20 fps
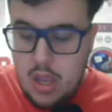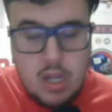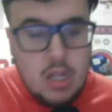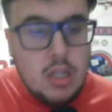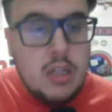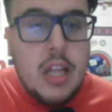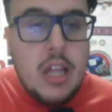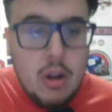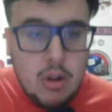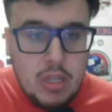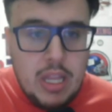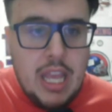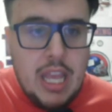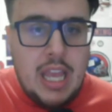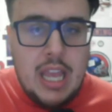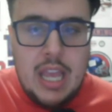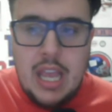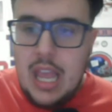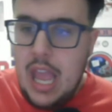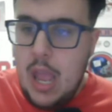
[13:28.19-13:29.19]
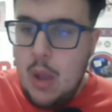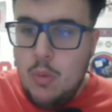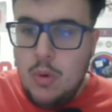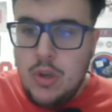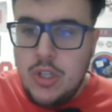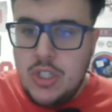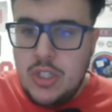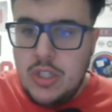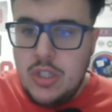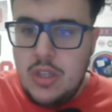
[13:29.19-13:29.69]
Clearly, it
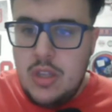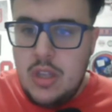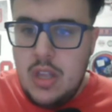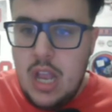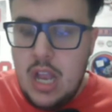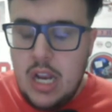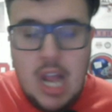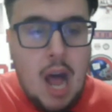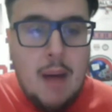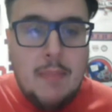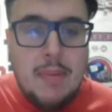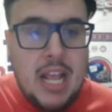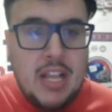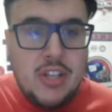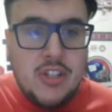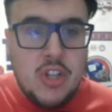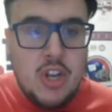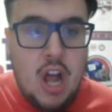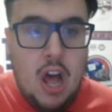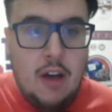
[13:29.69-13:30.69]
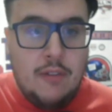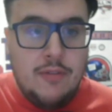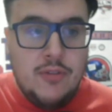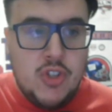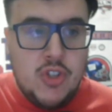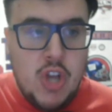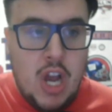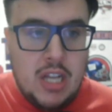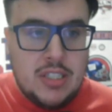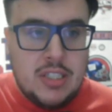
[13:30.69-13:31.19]
was a combination of
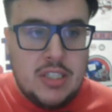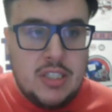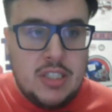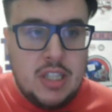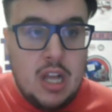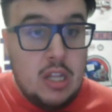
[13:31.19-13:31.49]
just